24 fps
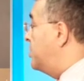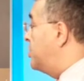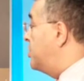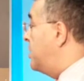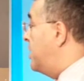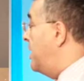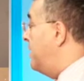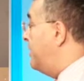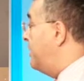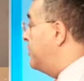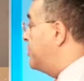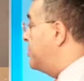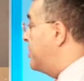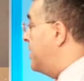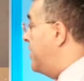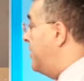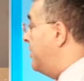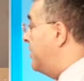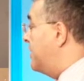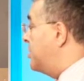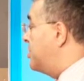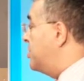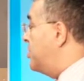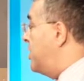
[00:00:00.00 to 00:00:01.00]
share-for-share
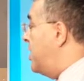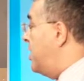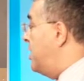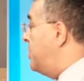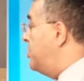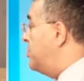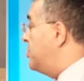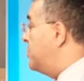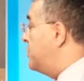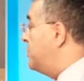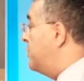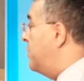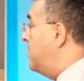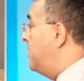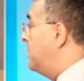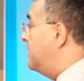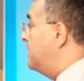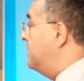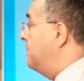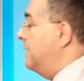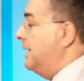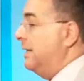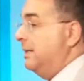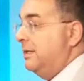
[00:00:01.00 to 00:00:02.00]
exchange as part
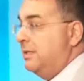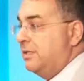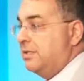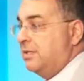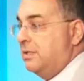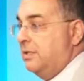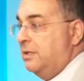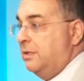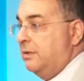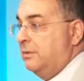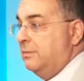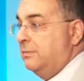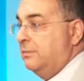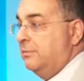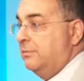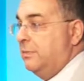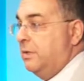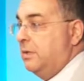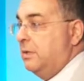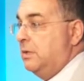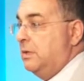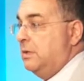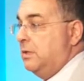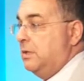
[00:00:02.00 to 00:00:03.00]
of their listing.
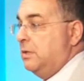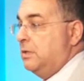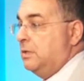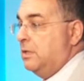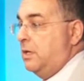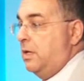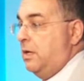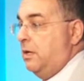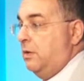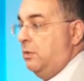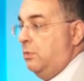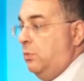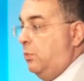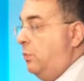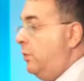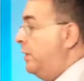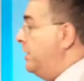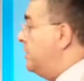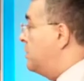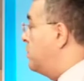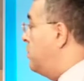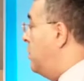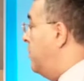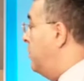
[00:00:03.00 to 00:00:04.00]
So
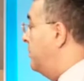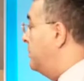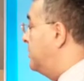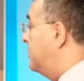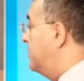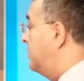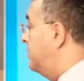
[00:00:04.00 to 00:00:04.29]
we swapped